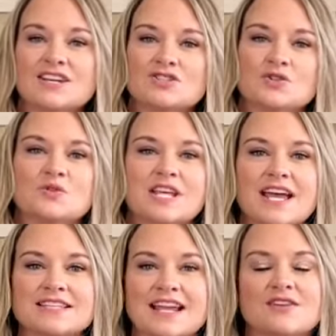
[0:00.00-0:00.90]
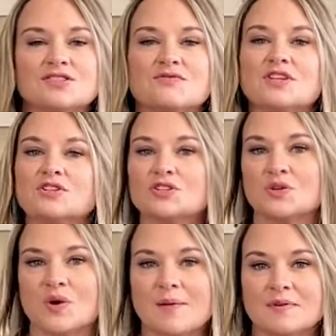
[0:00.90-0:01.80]
to test how severe your
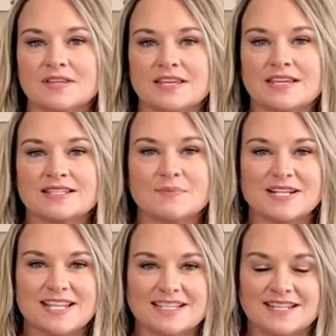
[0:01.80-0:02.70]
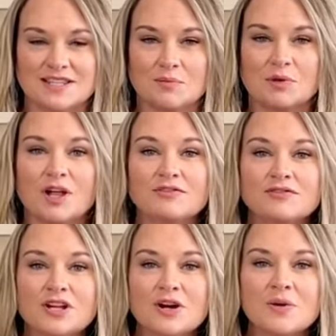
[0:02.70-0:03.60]
neuropathy is by testing the blood
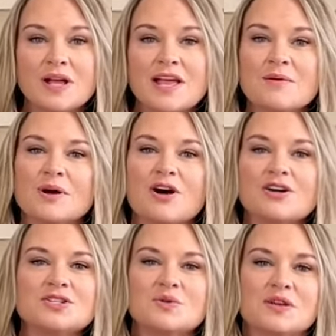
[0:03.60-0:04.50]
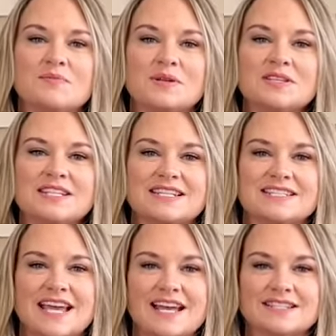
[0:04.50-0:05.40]
flow, but also the ability to
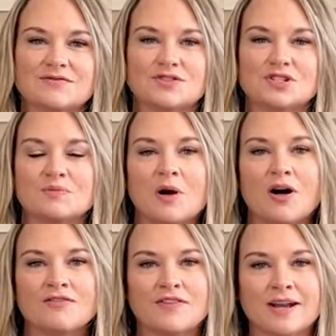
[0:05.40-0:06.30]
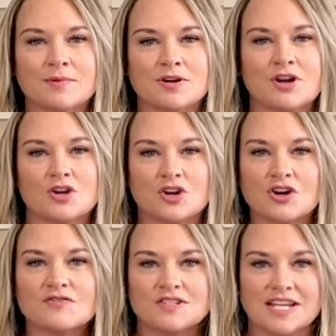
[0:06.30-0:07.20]
test for small fiber
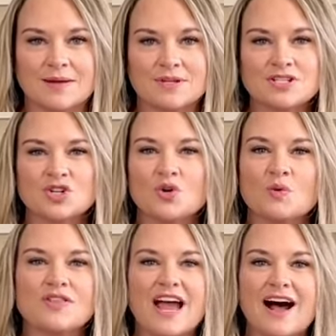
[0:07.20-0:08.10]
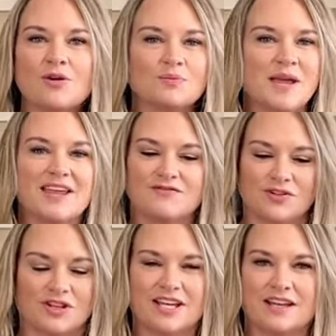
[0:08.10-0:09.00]
nerve damage without
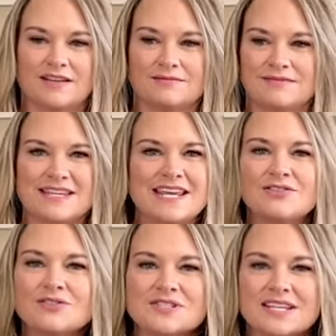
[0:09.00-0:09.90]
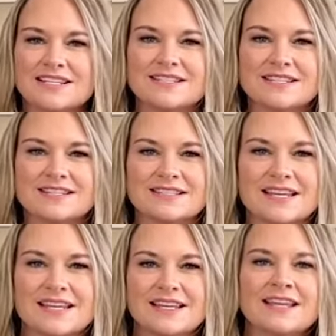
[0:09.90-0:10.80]
painful needles into the
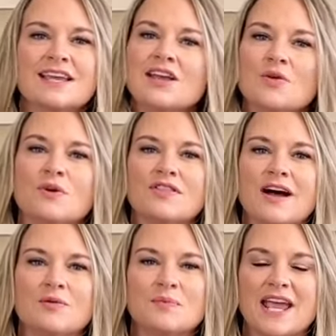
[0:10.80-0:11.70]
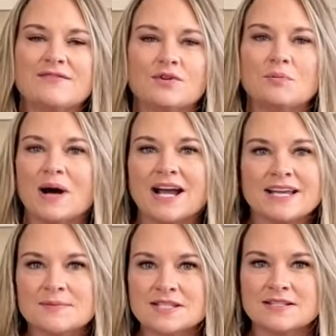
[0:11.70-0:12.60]
skin, without painful
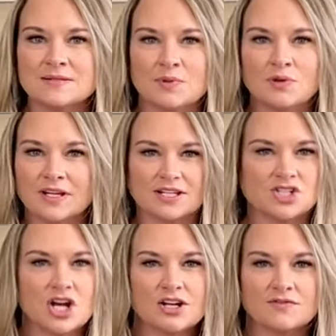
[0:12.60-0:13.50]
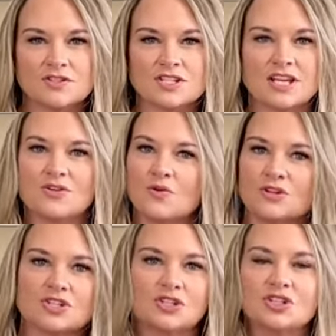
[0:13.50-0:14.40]
biopsies, pulling a chunk of your skin in order
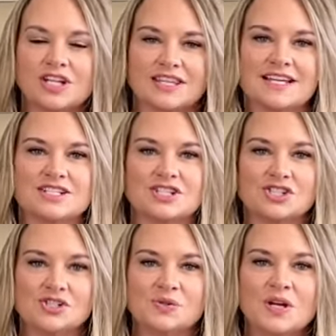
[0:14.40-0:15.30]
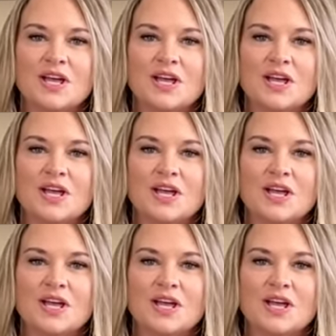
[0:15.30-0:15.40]
to look at that tissue.